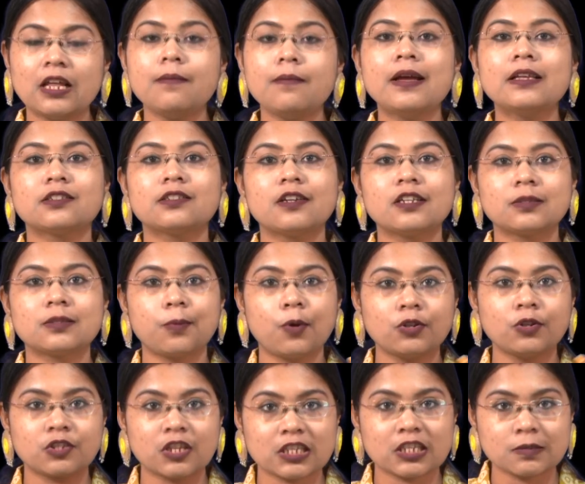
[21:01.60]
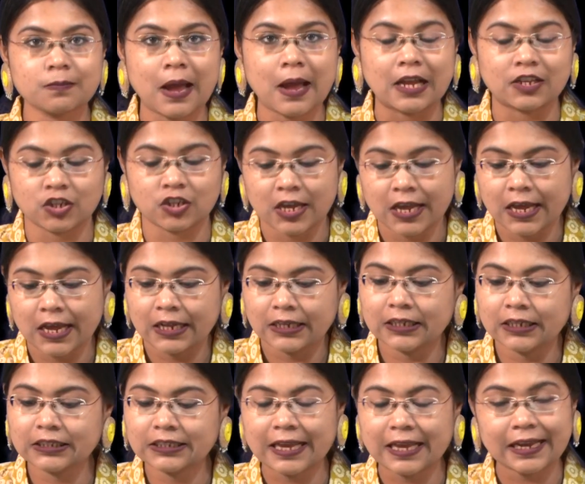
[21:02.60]
best responses match.
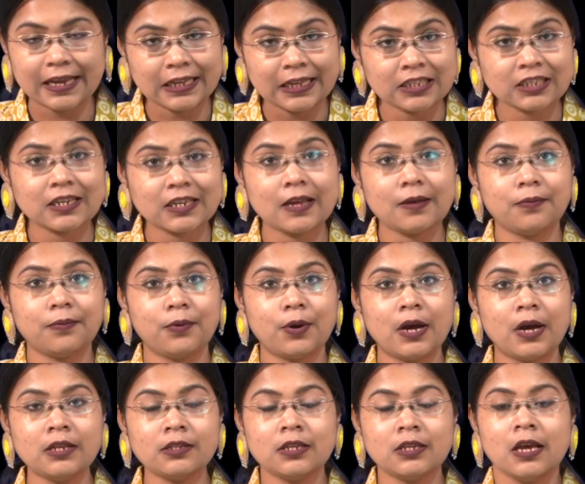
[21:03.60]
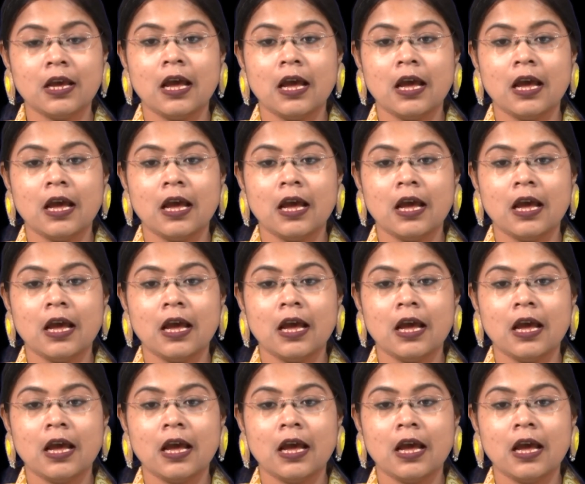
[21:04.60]
The second step was